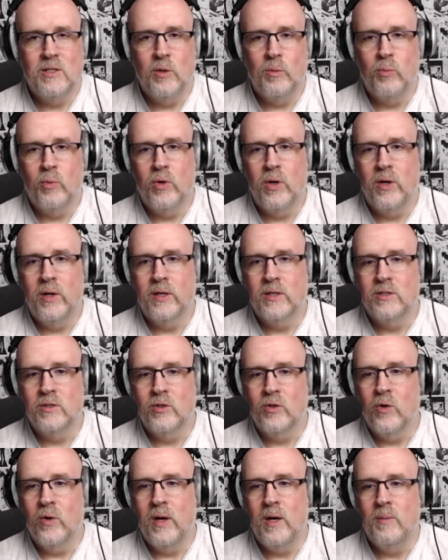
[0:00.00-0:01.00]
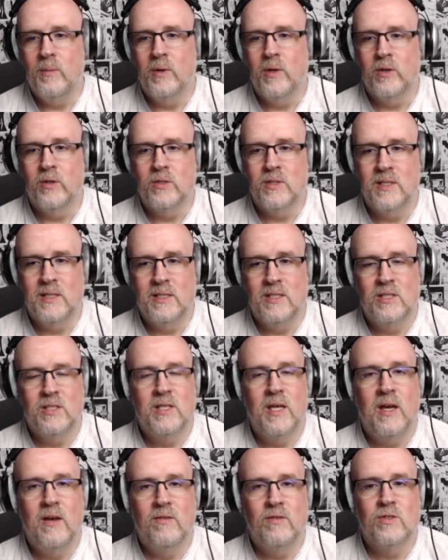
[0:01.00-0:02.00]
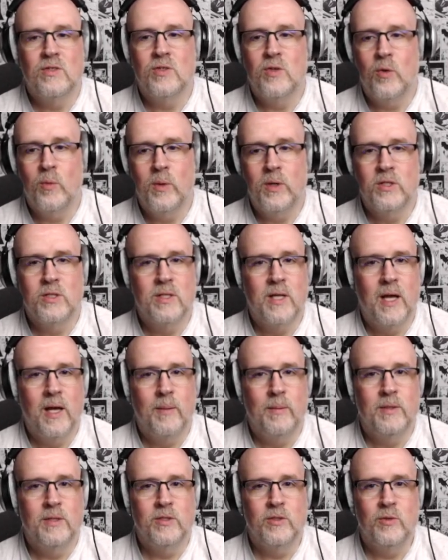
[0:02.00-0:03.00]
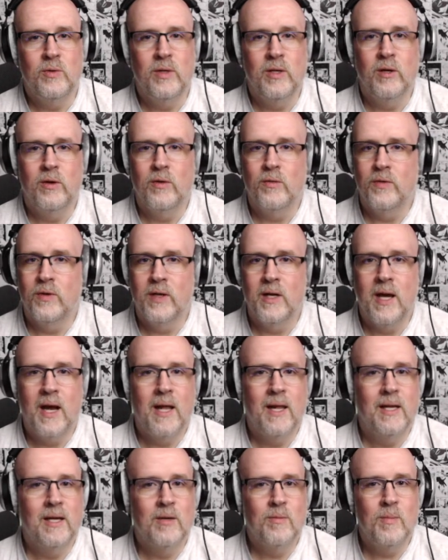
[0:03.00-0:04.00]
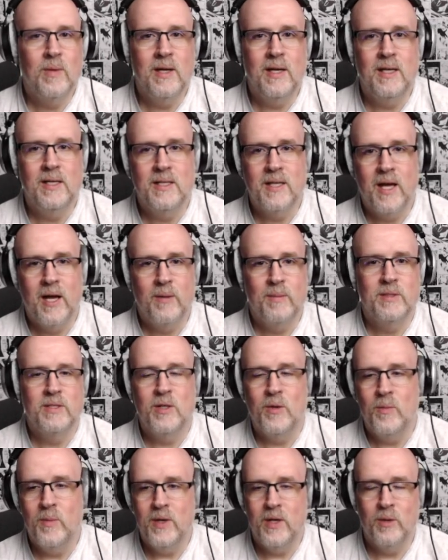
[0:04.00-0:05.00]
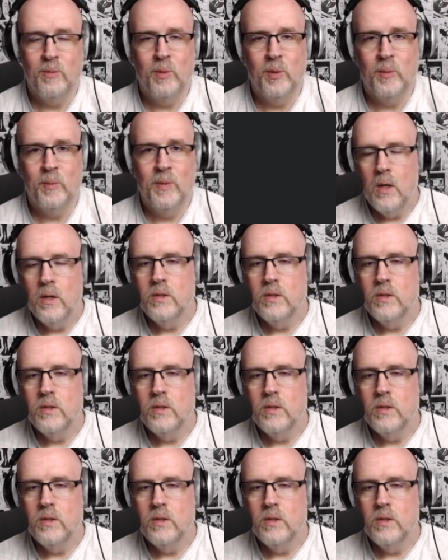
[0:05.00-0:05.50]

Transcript: products are great because it saves so much time in the studio, and if you're a guy like me, time is at a minimum.